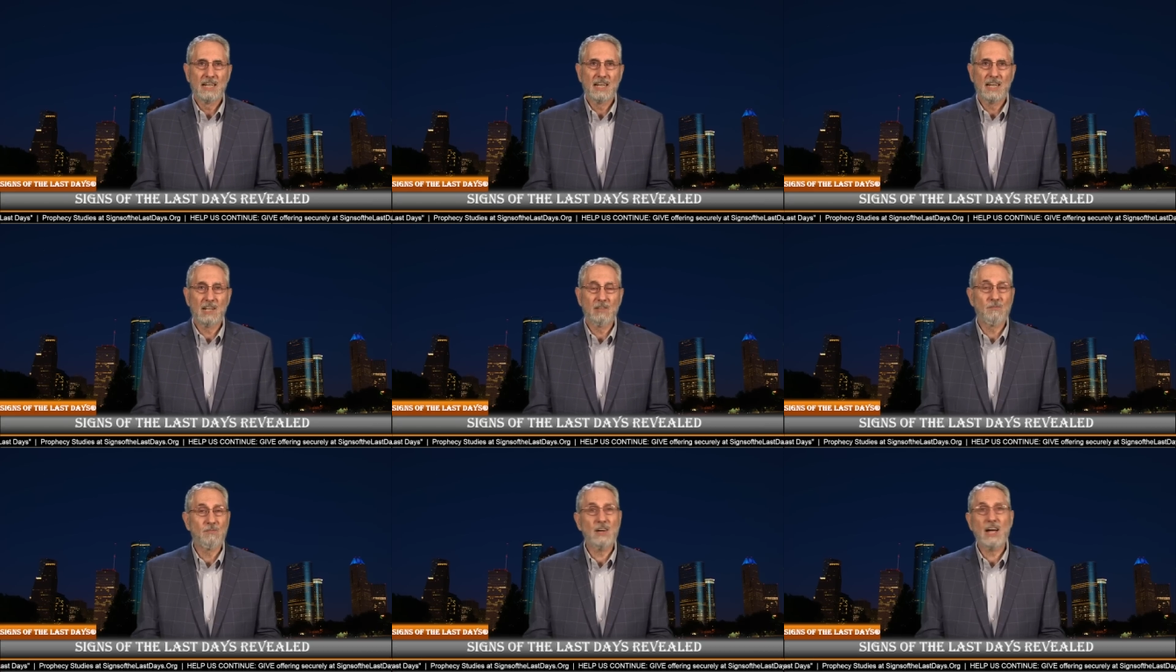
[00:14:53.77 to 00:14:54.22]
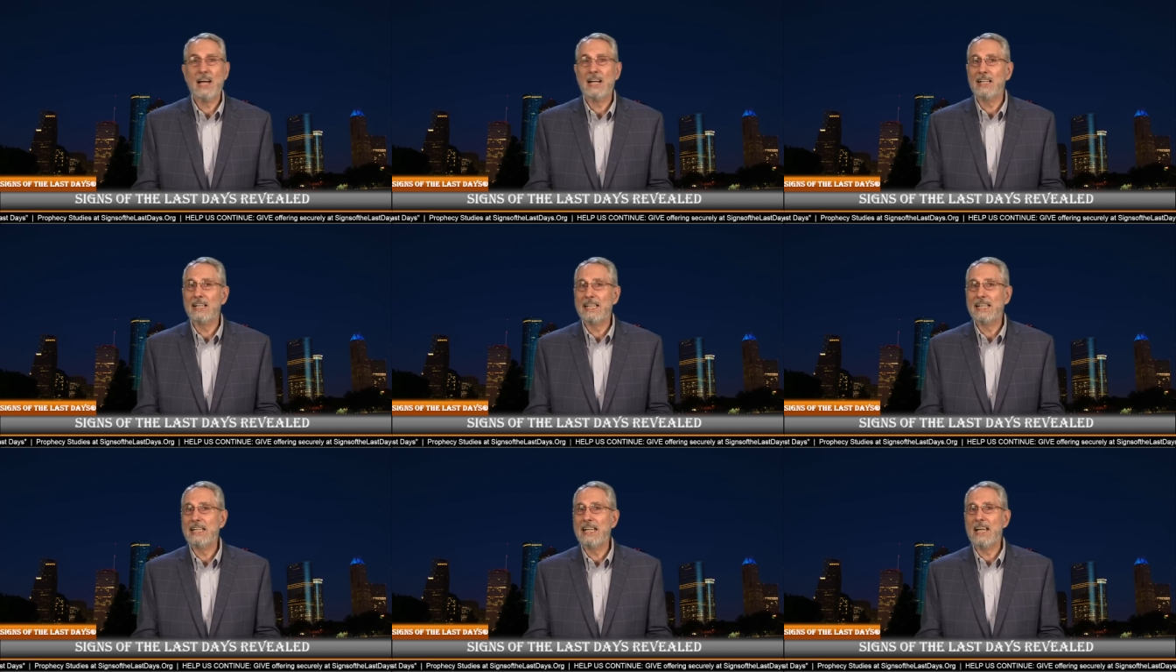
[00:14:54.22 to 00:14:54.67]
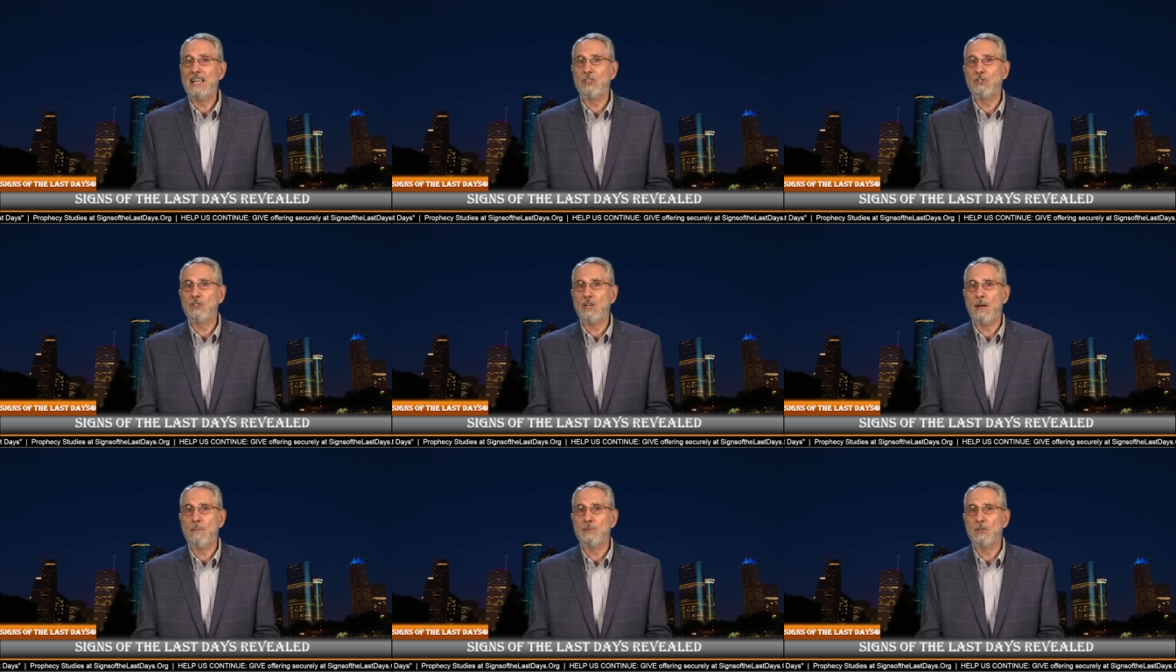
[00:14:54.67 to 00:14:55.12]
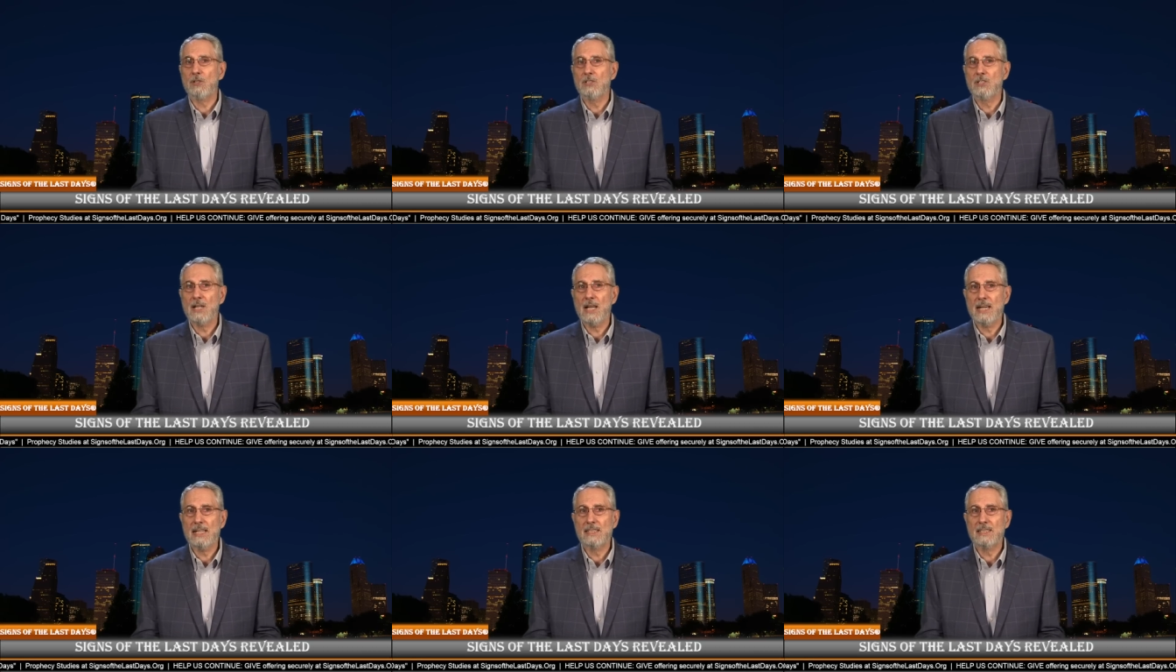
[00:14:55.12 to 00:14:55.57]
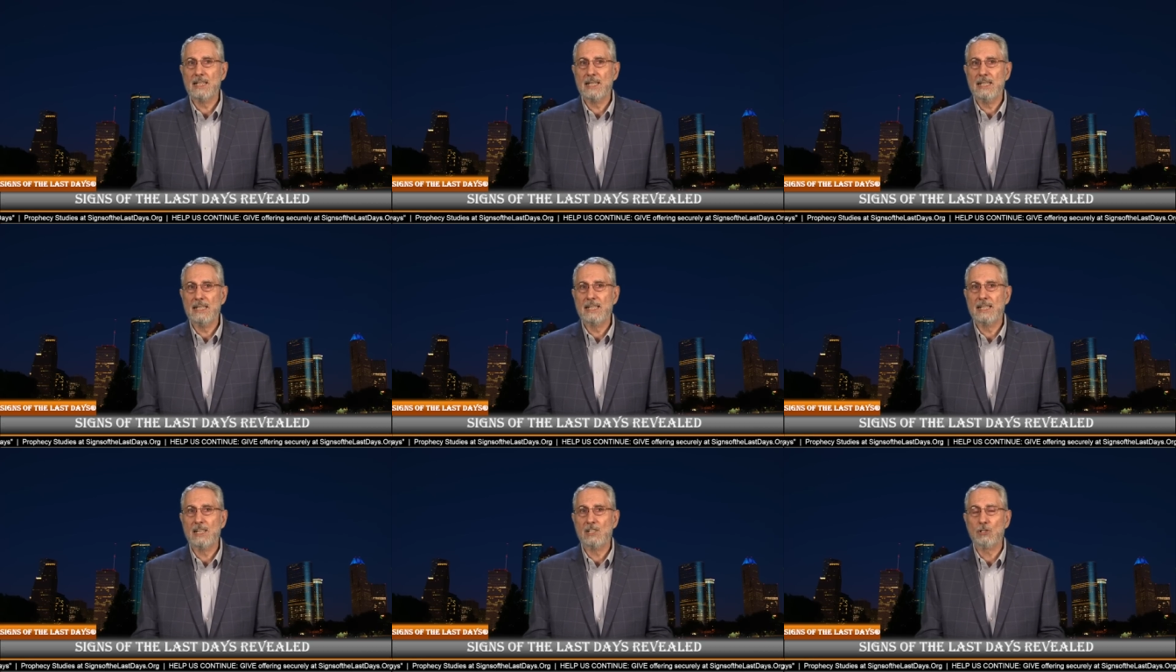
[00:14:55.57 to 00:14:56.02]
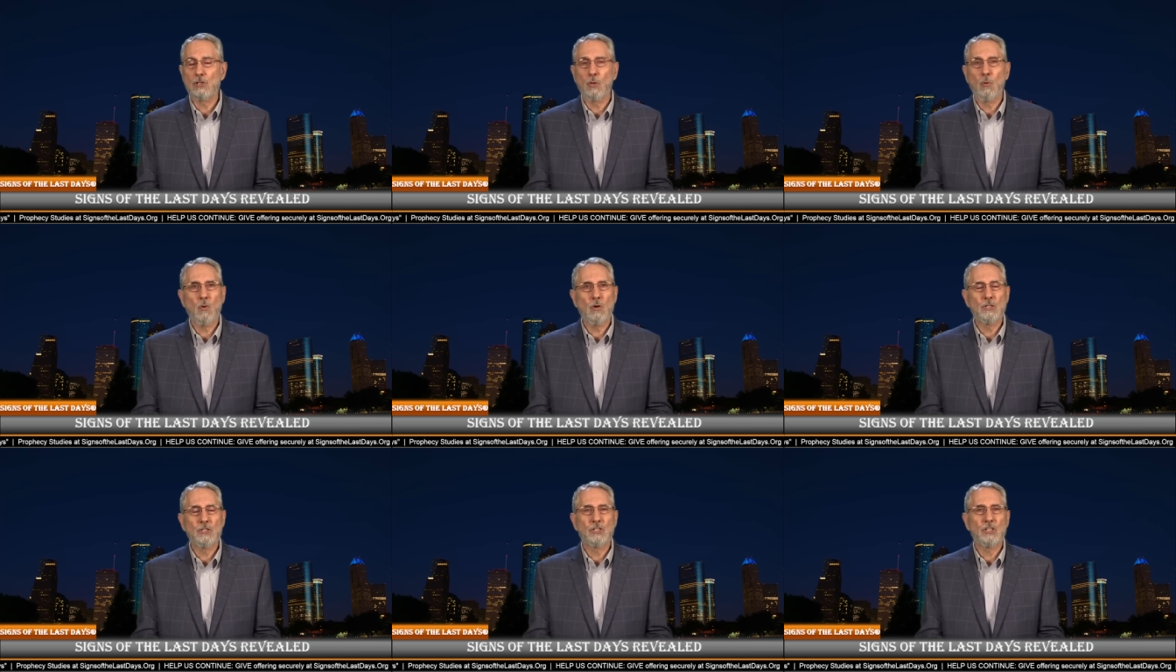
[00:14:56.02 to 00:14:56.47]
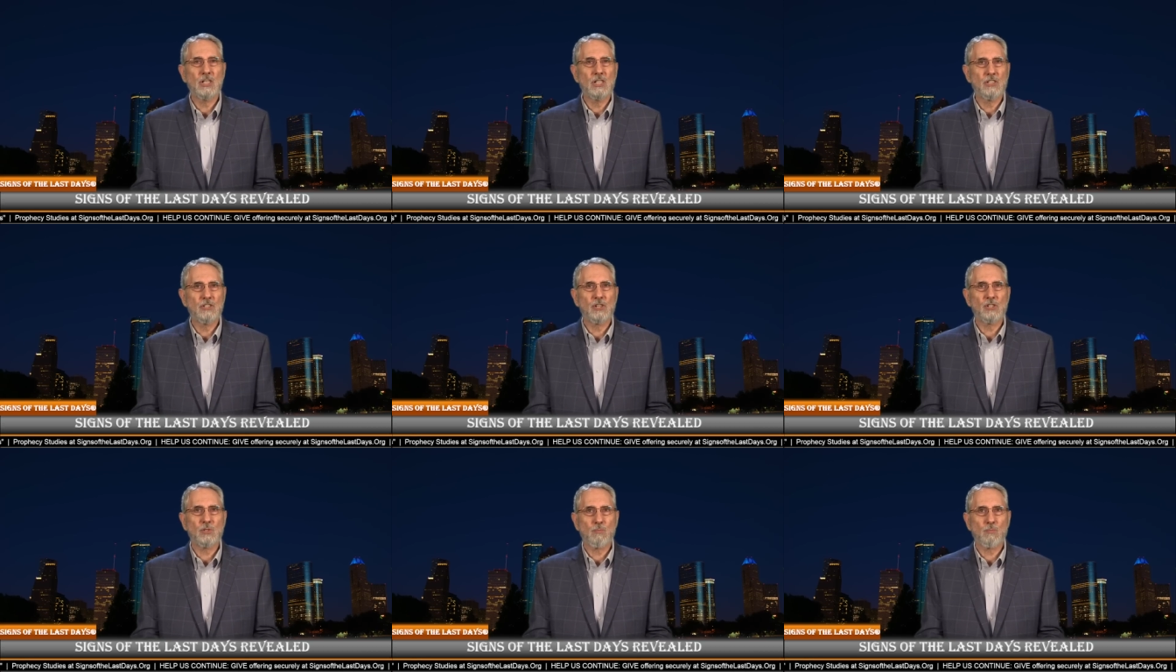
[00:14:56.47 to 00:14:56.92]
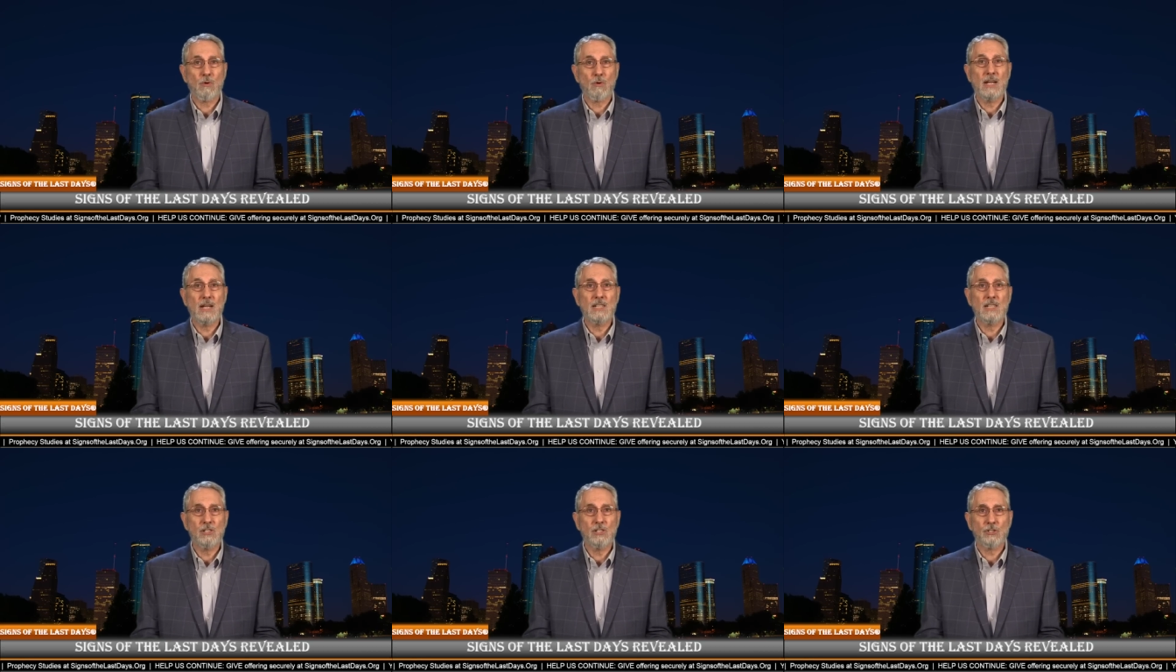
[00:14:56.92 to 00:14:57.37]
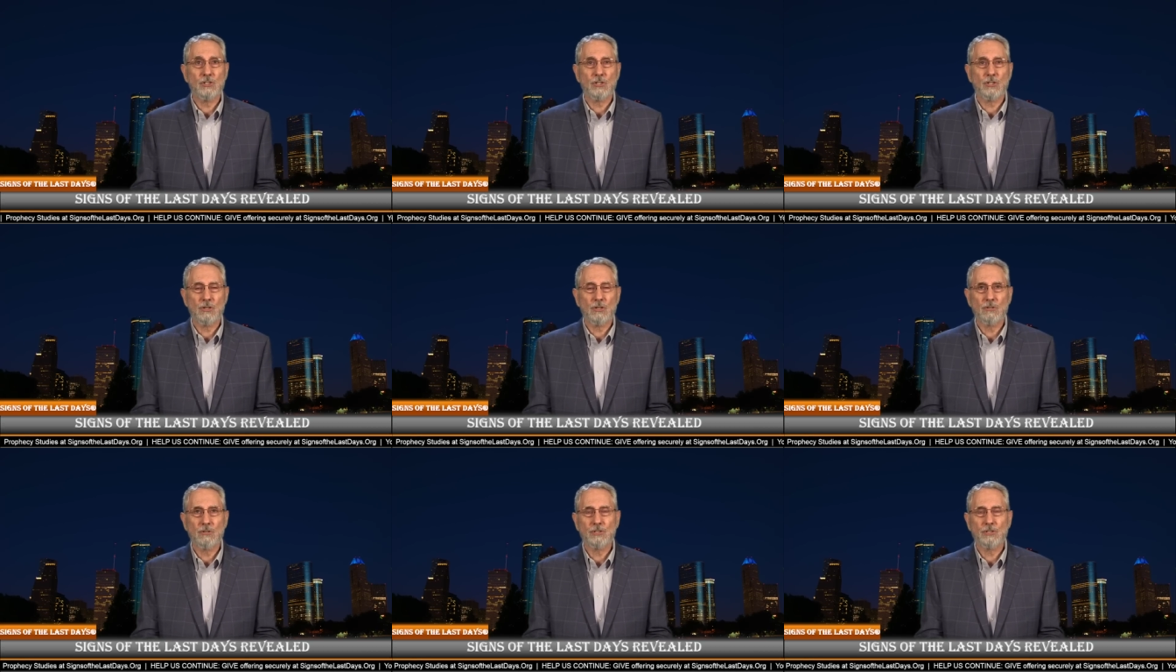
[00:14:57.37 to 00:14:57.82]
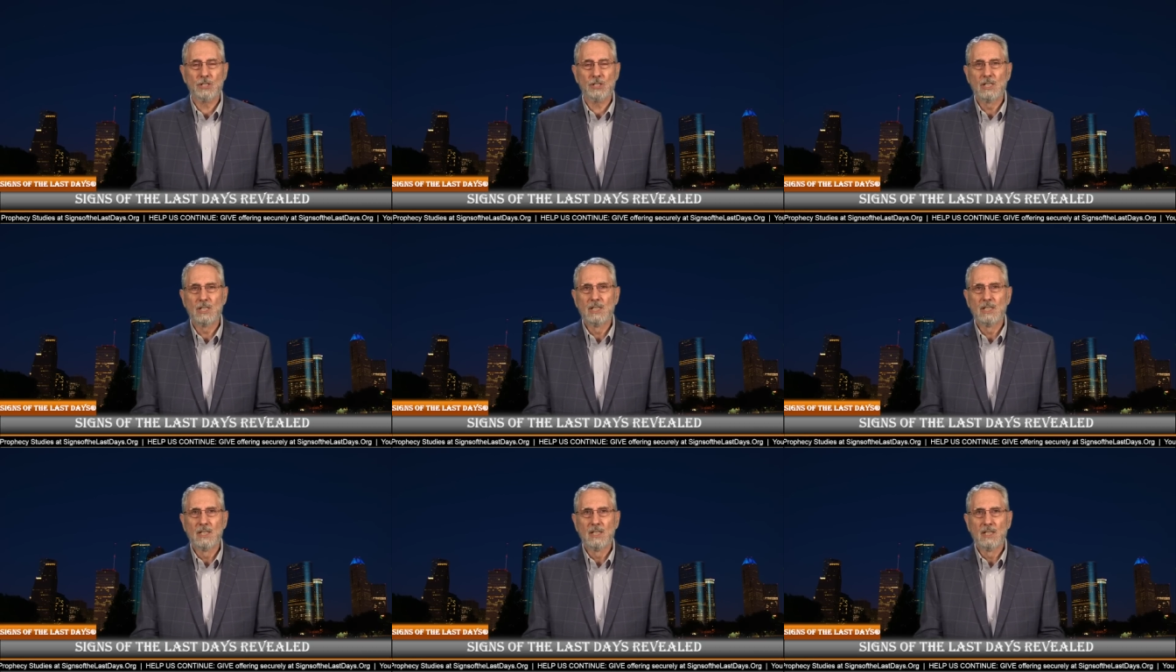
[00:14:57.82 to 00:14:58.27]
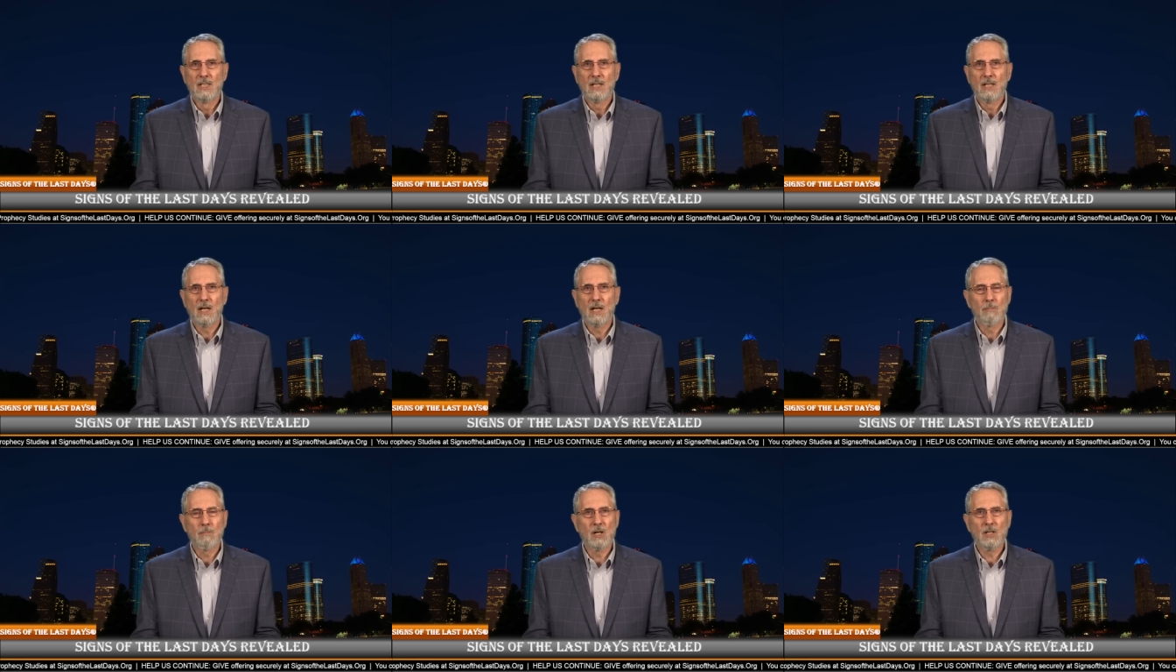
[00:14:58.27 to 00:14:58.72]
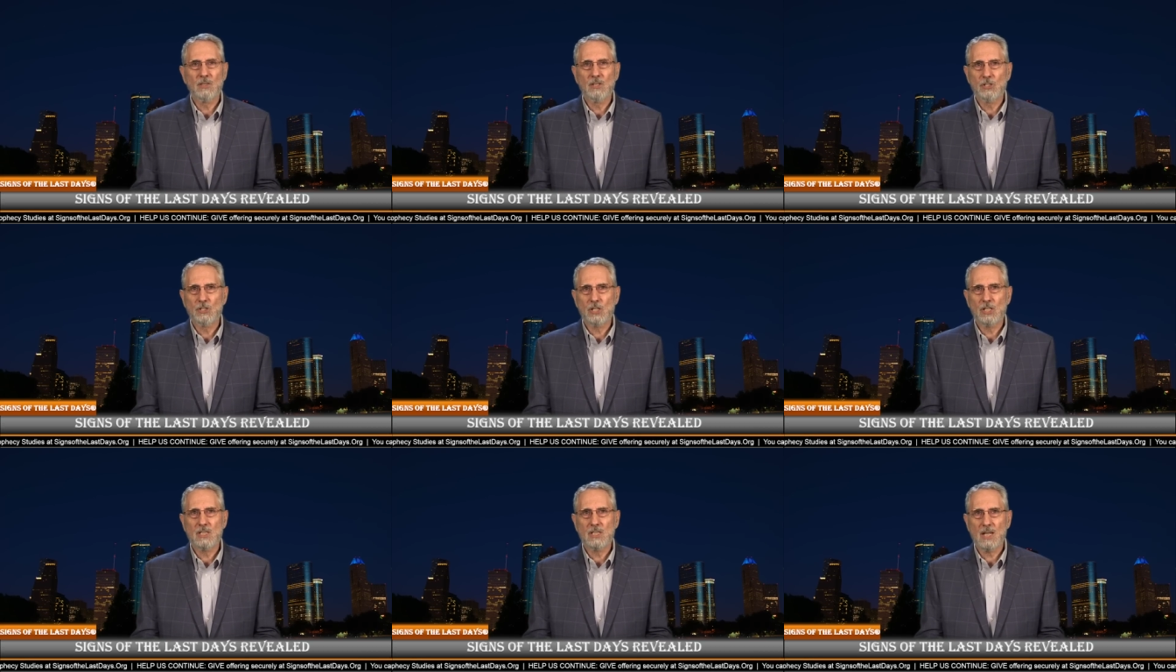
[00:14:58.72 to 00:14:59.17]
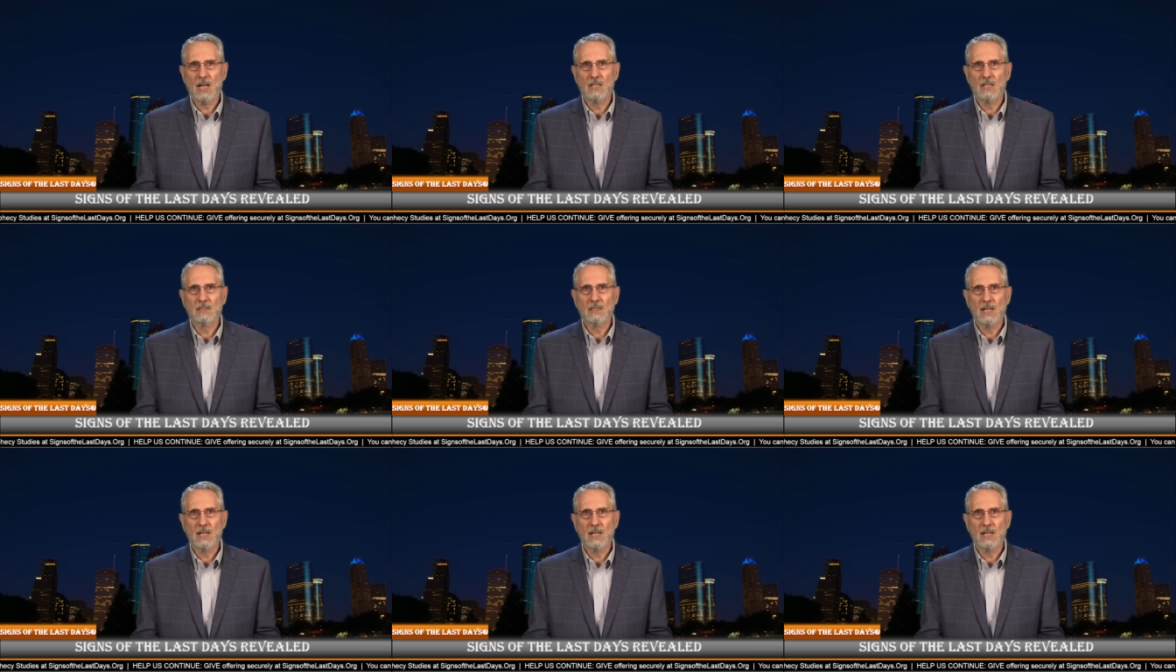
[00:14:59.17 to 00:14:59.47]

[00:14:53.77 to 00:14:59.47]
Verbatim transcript: And finally in Acts chapter 19 as Lord Jesus spread his church among the Gentile